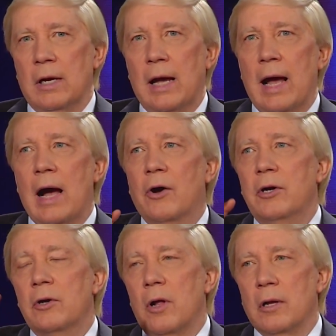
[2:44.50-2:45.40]
How
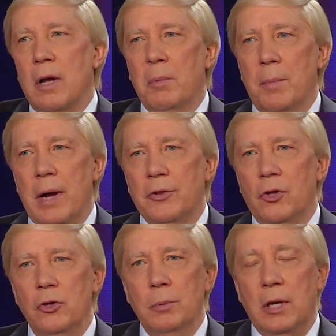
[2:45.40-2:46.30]
did it all come about
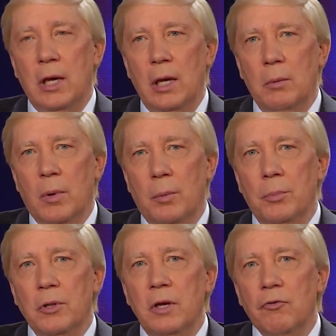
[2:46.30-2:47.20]
that you became a
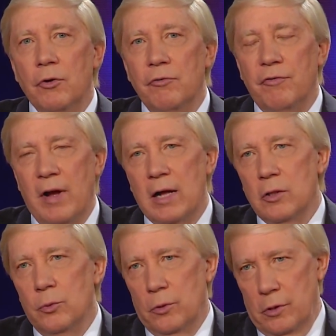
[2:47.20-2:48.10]
believer and
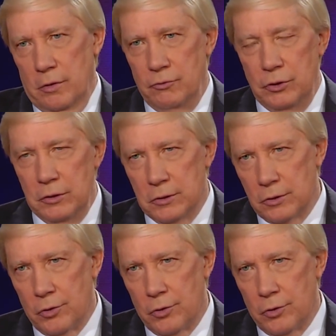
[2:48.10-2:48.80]
follower of Jesus